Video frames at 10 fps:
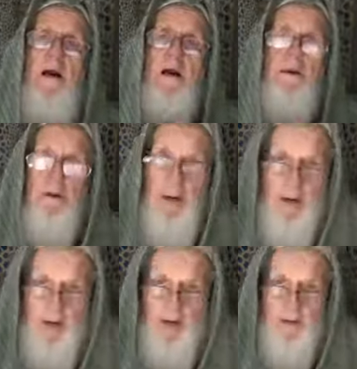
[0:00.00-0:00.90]

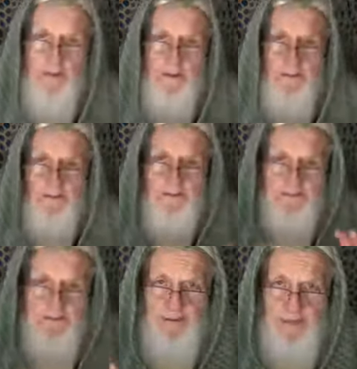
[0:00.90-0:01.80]
All
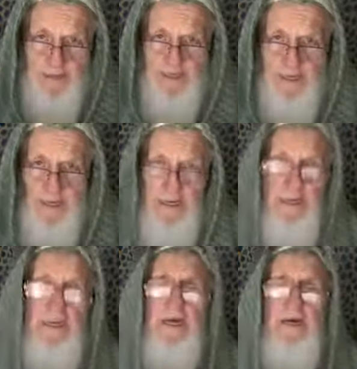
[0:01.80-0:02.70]
right?
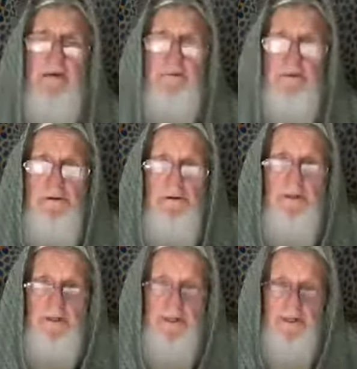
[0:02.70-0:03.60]
And kibr
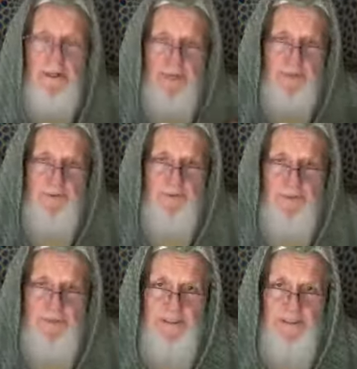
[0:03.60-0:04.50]
comes
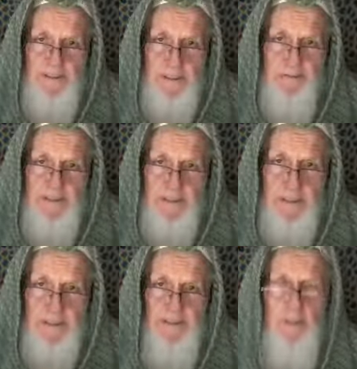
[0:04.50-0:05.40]
from this same
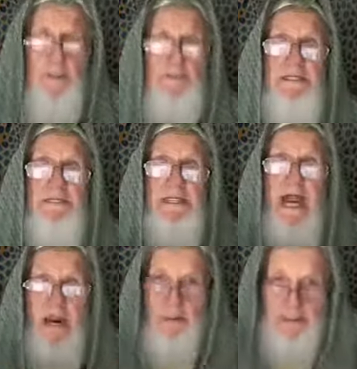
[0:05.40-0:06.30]
thing, which means
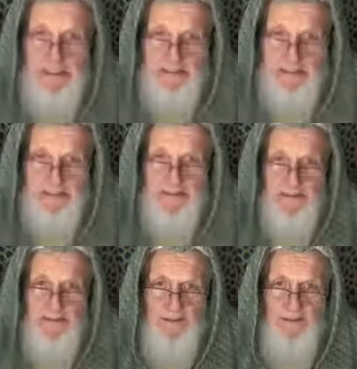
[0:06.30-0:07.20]
arrogance,
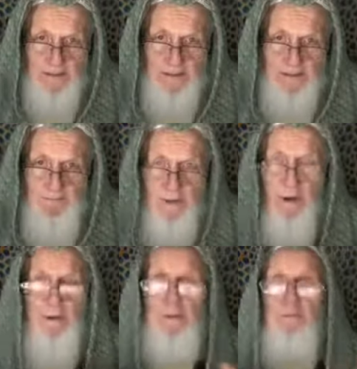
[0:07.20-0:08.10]

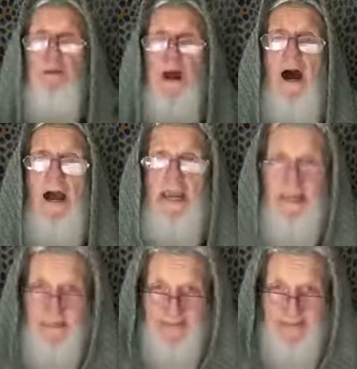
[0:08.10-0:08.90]
false pride.